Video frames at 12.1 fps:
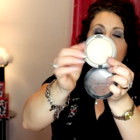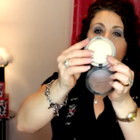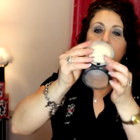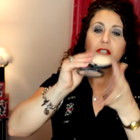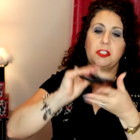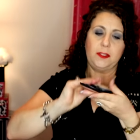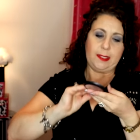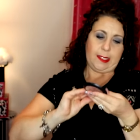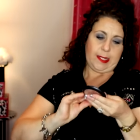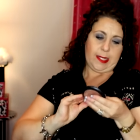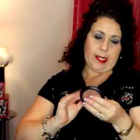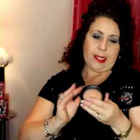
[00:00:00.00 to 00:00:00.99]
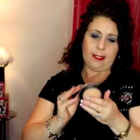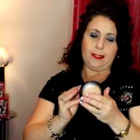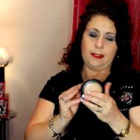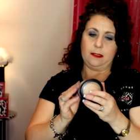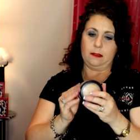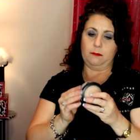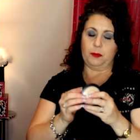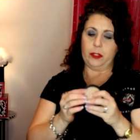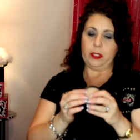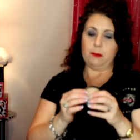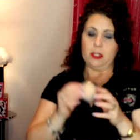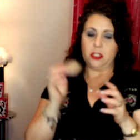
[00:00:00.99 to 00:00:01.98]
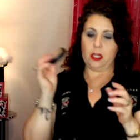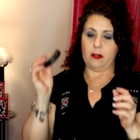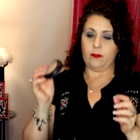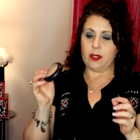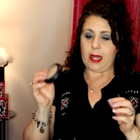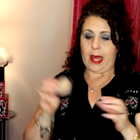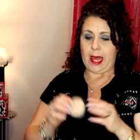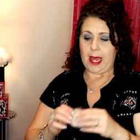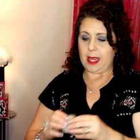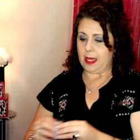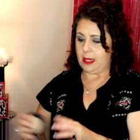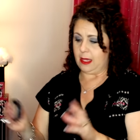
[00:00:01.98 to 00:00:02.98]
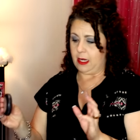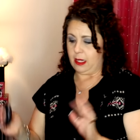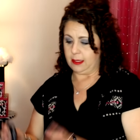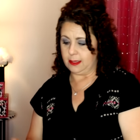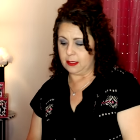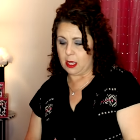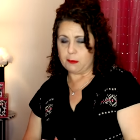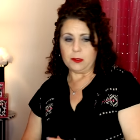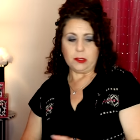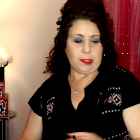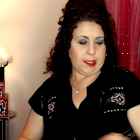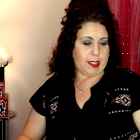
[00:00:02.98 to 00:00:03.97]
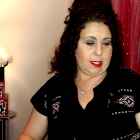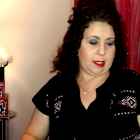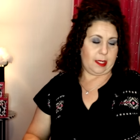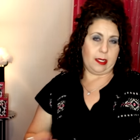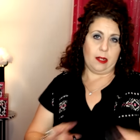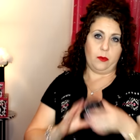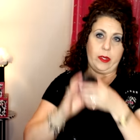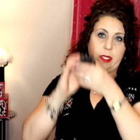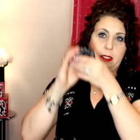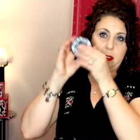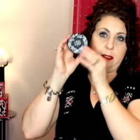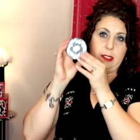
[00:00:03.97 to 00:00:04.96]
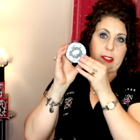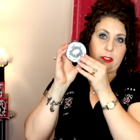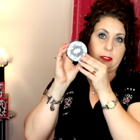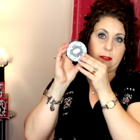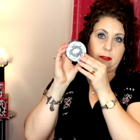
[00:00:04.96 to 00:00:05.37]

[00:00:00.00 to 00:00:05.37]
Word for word: I was using this pretty much every day and then I stopped on it and I went this,